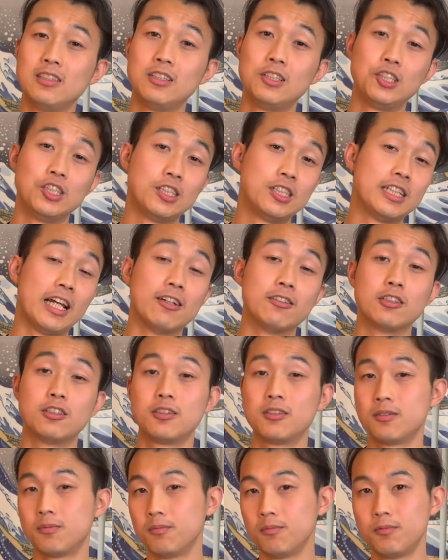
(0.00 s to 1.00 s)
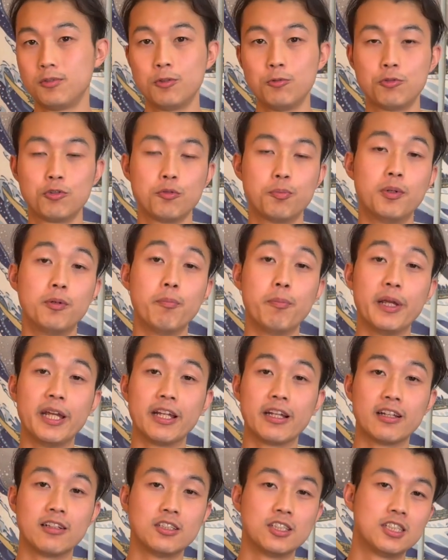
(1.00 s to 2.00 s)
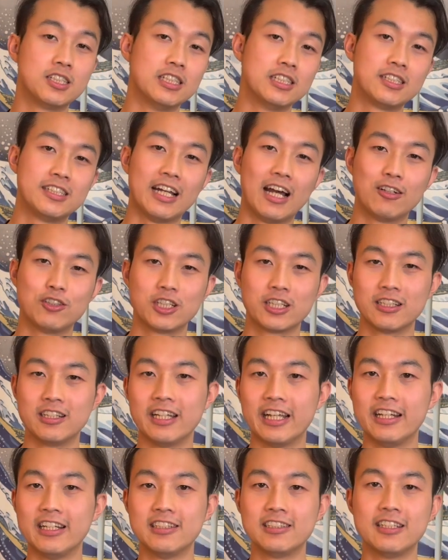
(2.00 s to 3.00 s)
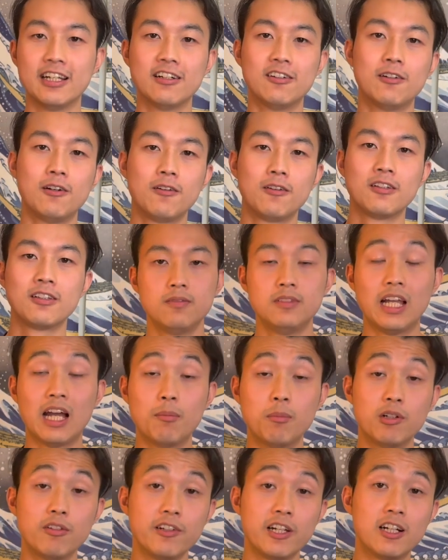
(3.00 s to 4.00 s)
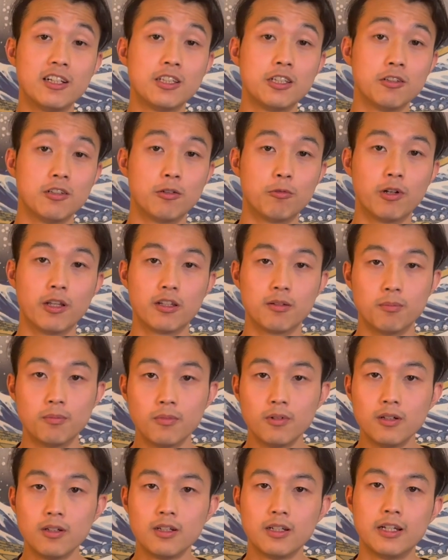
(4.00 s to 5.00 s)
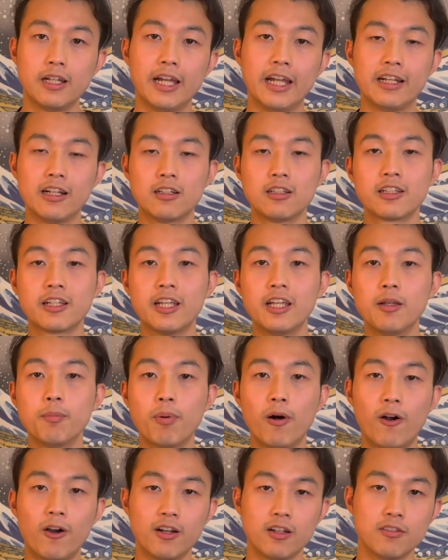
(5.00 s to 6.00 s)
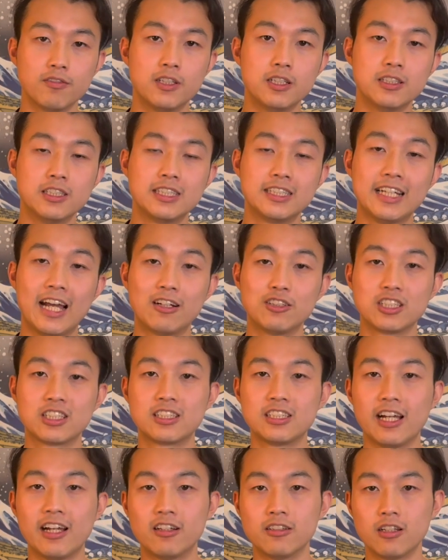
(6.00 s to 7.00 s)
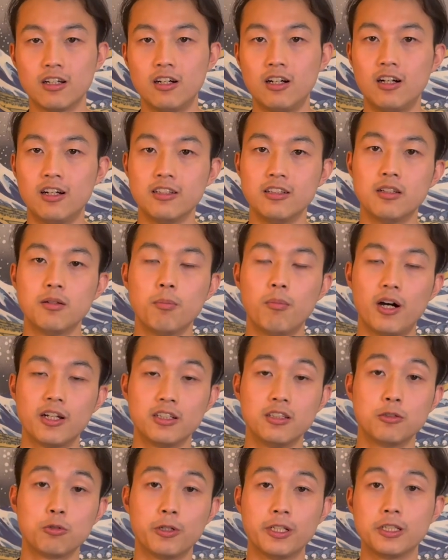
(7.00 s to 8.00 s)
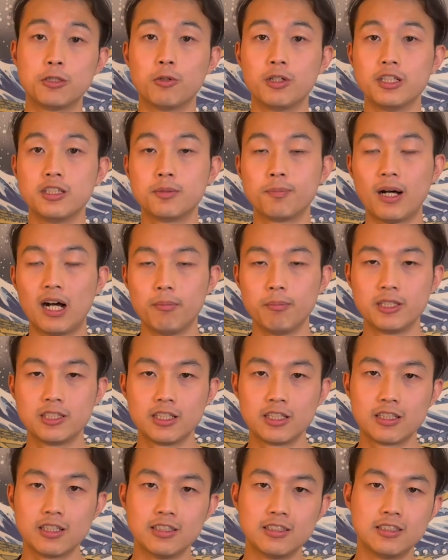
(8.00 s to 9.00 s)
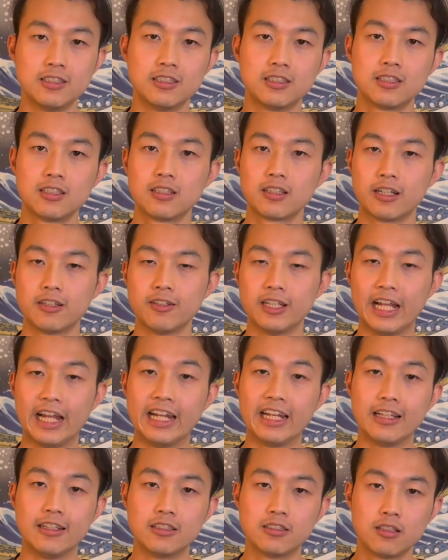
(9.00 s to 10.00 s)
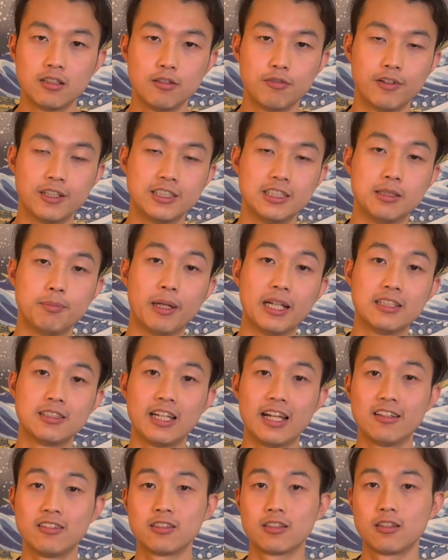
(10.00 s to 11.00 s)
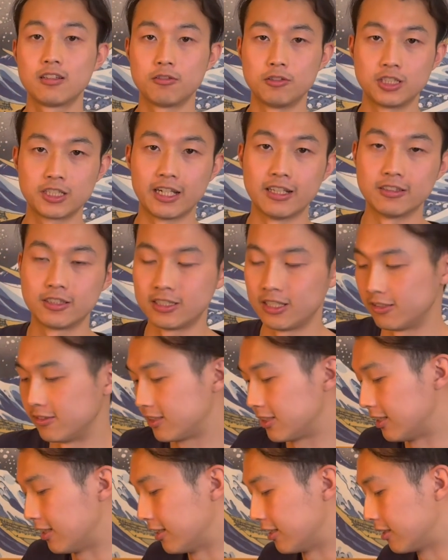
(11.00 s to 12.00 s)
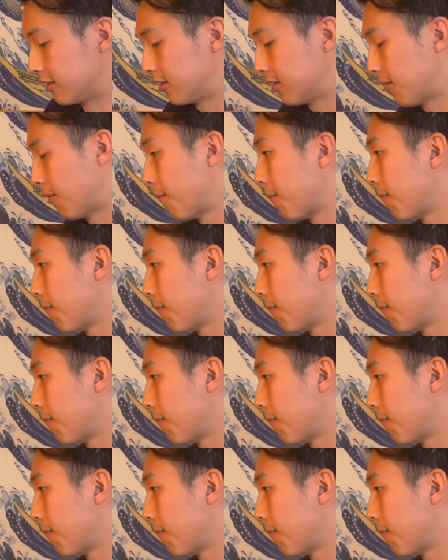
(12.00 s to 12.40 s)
Just sounds super big and just nostalgic in the 80s now. Now moving on to the rhythm. Another key part of the nostalgic sound on modern 2020s pop music is this kind of 80s fuzzy bass sound, which kind of sounds like